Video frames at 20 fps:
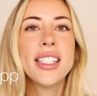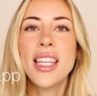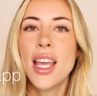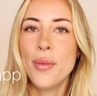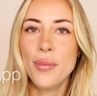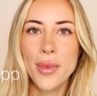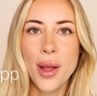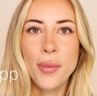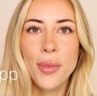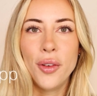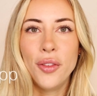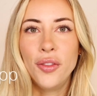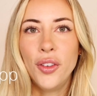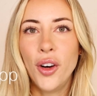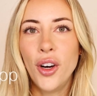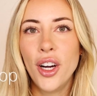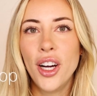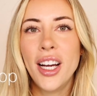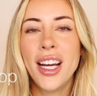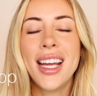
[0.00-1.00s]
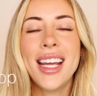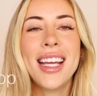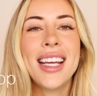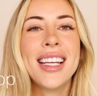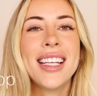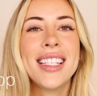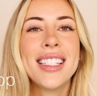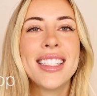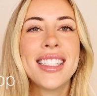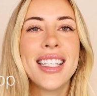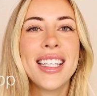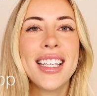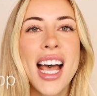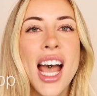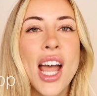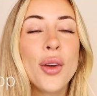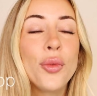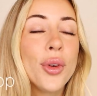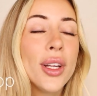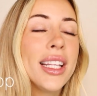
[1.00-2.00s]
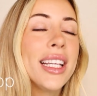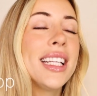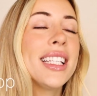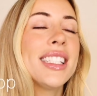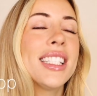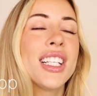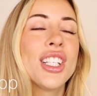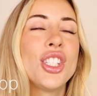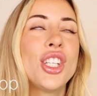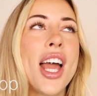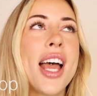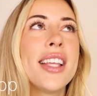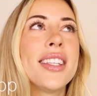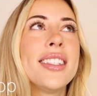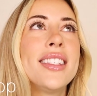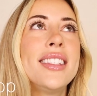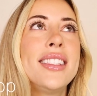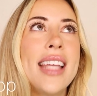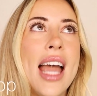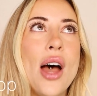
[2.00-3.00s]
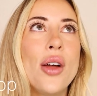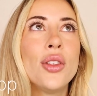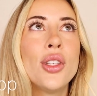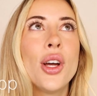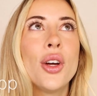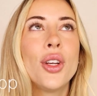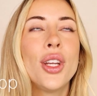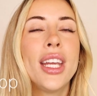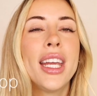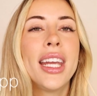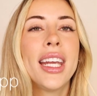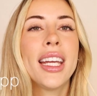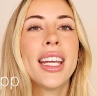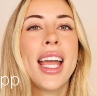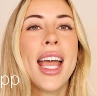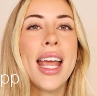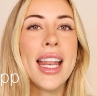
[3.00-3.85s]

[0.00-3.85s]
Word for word: Tip number 4 is I really suggest downloading